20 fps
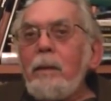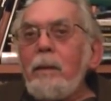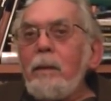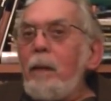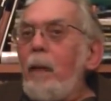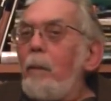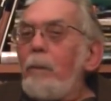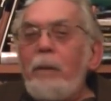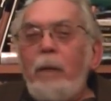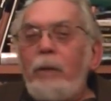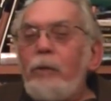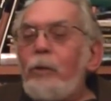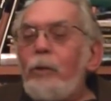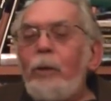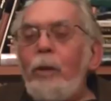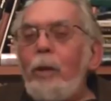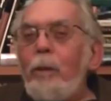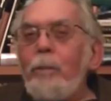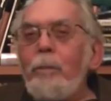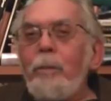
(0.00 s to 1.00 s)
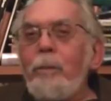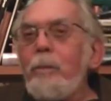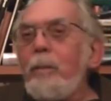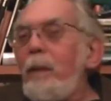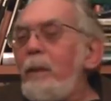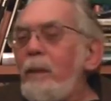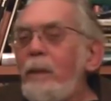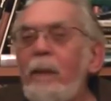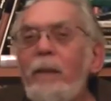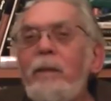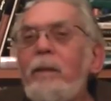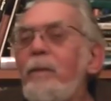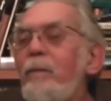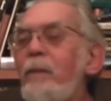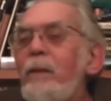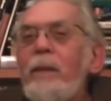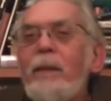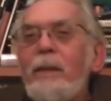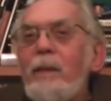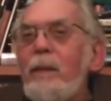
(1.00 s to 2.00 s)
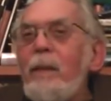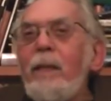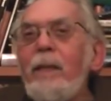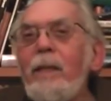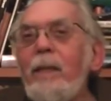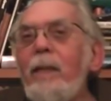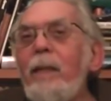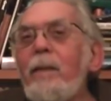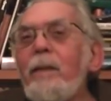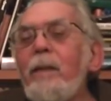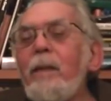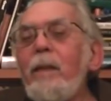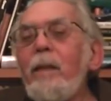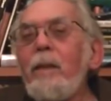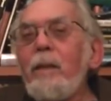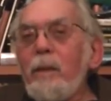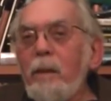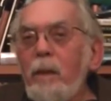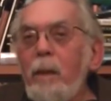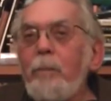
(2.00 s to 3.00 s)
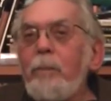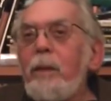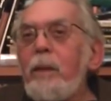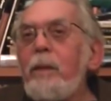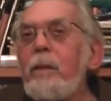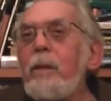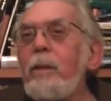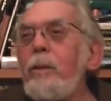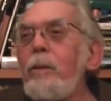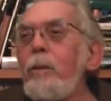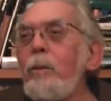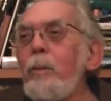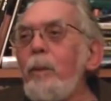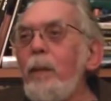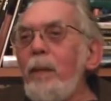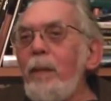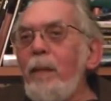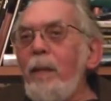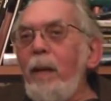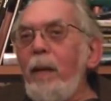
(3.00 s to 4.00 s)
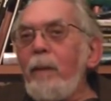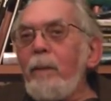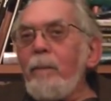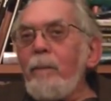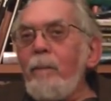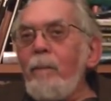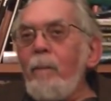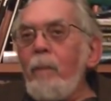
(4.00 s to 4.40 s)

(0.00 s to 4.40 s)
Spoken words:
I'm not sure, but my sense of it is that it has something to do with that.